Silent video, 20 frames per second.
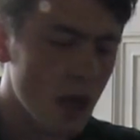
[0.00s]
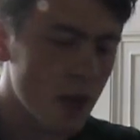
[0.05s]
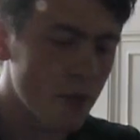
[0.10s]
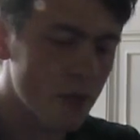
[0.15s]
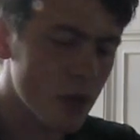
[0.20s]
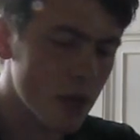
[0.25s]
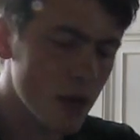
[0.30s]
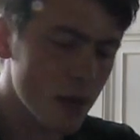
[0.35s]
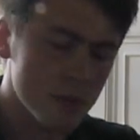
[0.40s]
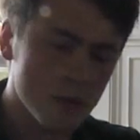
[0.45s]
If
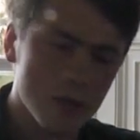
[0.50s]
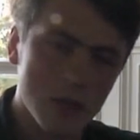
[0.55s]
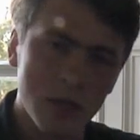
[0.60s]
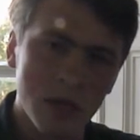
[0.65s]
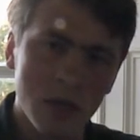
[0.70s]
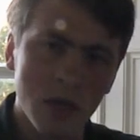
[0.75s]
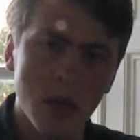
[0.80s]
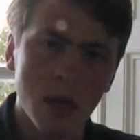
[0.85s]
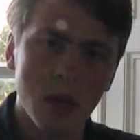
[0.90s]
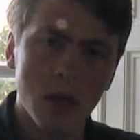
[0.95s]
we come
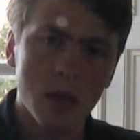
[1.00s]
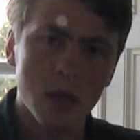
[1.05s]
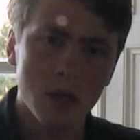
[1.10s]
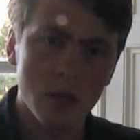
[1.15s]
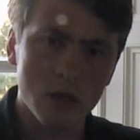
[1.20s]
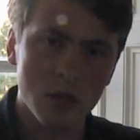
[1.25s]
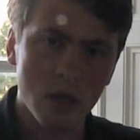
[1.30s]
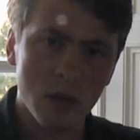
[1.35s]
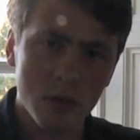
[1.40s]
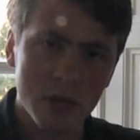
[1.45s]
to
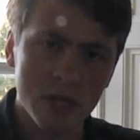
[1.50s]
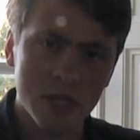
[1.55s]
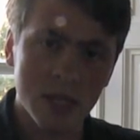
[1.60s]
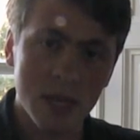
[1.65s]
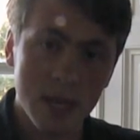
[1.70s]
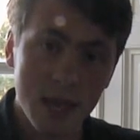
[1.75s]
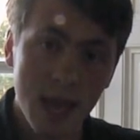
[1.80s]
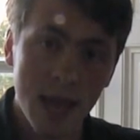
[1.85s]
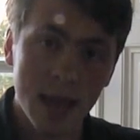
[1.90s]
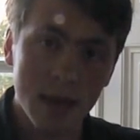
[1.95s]
use our reason
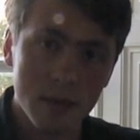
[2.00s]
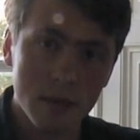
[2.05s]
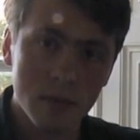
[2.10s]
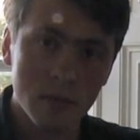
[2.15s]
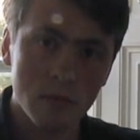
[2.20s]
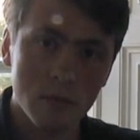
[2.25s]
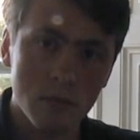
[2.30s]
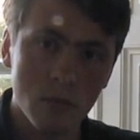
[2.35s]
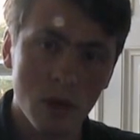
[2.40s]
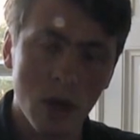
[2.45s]
again,
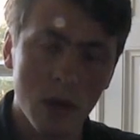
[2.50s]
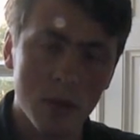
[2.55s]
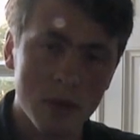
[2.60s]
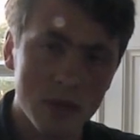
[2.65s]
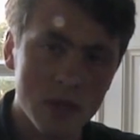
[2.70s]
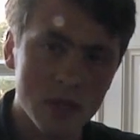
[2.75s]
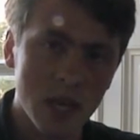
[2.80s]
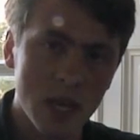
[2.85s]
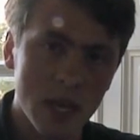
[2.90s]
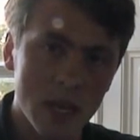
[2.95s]
we'll come
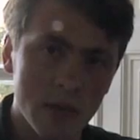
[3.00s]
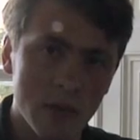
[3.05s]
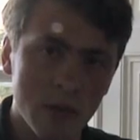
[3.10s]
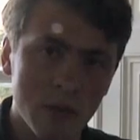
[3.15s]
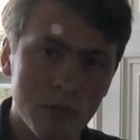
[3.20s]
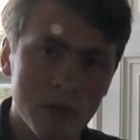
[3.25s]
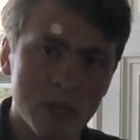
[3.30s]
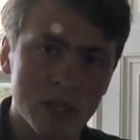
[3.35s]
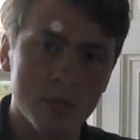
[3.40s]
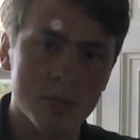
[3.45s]
to the
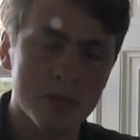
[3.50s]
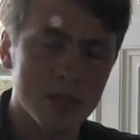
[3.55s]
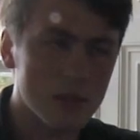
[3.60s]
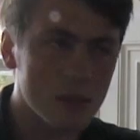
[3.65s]
secondary precepts.